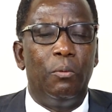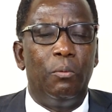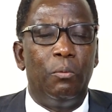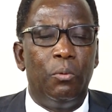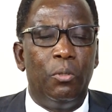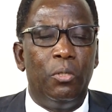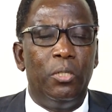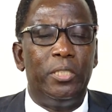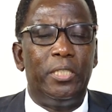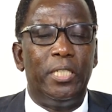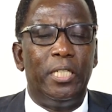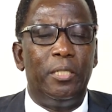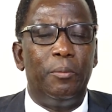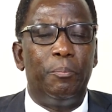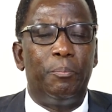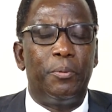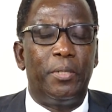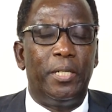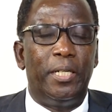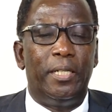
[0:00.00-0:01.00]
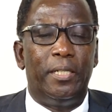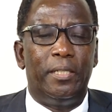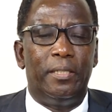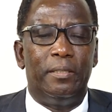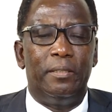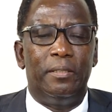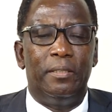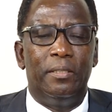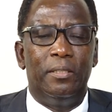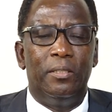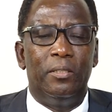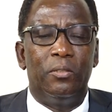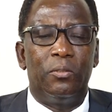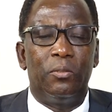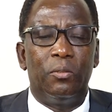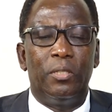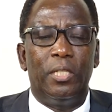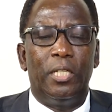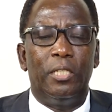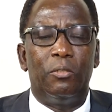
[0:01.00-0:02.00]
Watch and pray
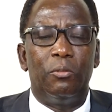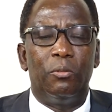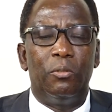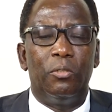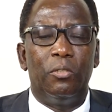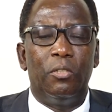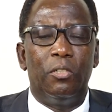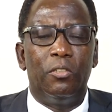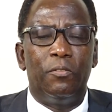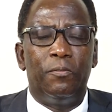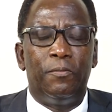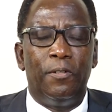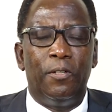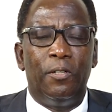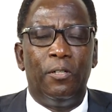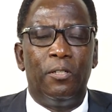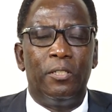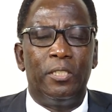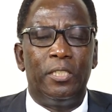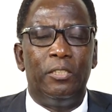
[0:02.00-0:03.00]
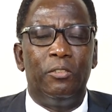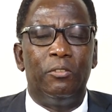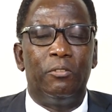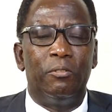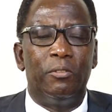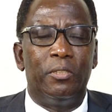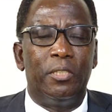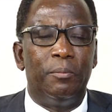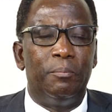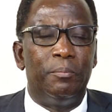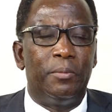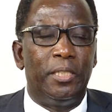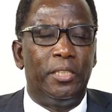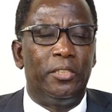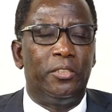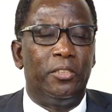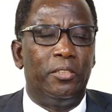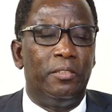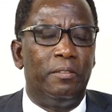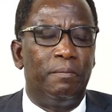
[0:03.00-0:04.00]
so that you will not fall into
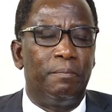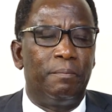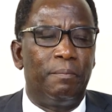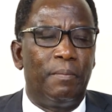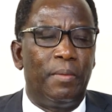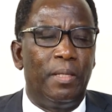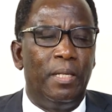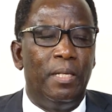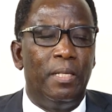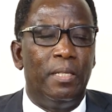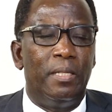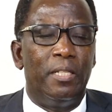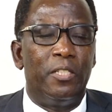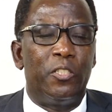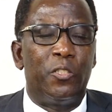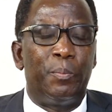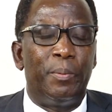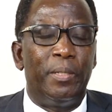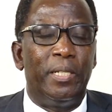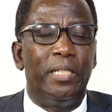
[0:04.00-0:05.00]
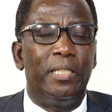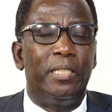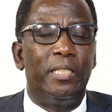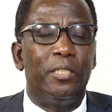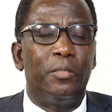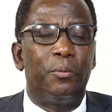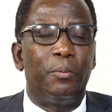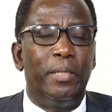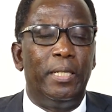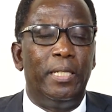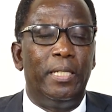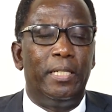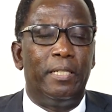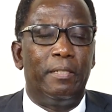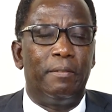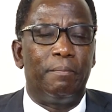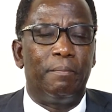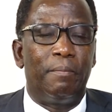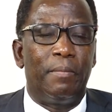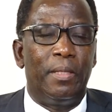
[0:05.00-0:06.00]
temptation. The spirit is
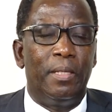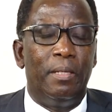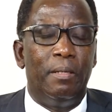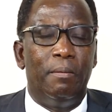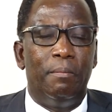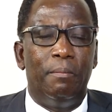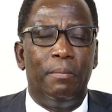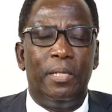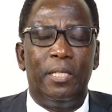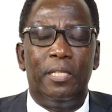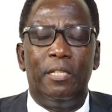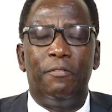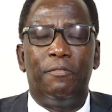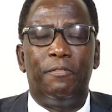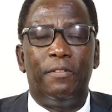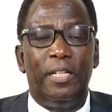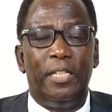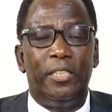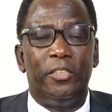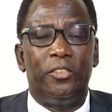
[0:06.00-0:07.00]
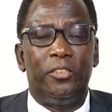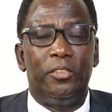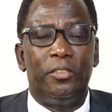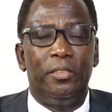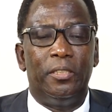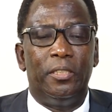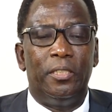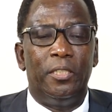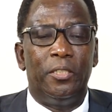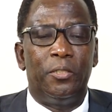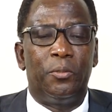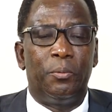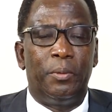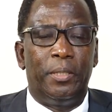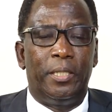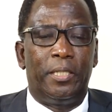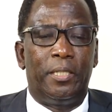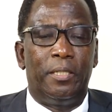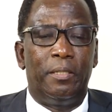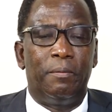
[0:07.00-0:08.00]
willing, but the flesh is
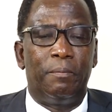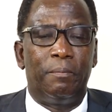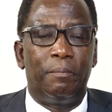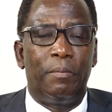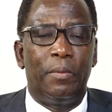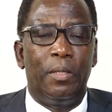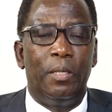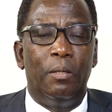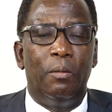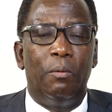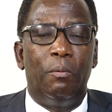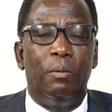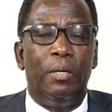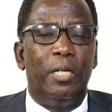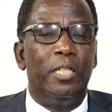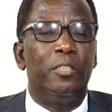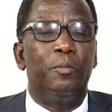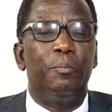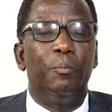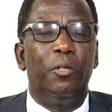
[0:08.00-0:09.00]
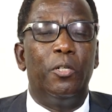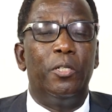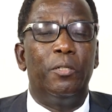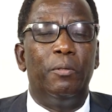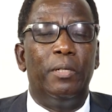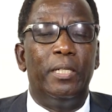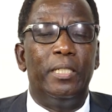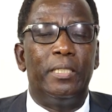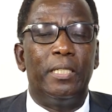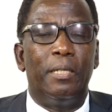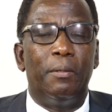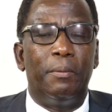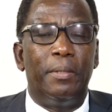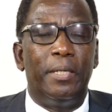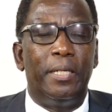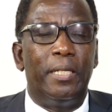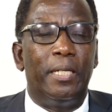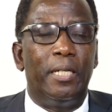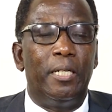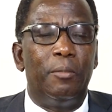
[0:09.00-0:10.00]
weak. Once more he went
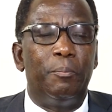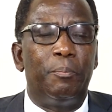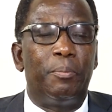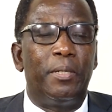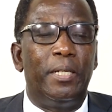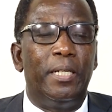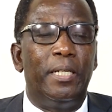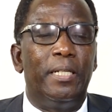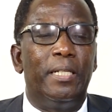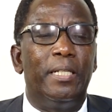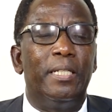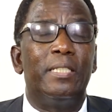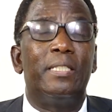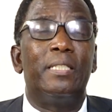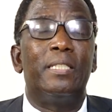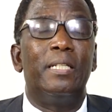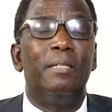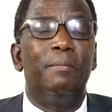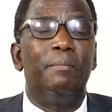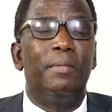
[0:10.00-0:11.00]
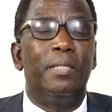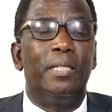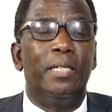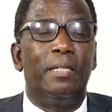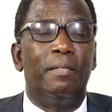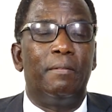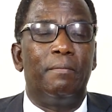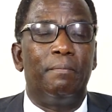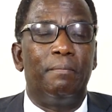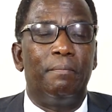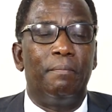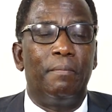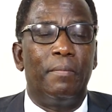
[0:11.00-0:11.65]
away and prayed the same thing.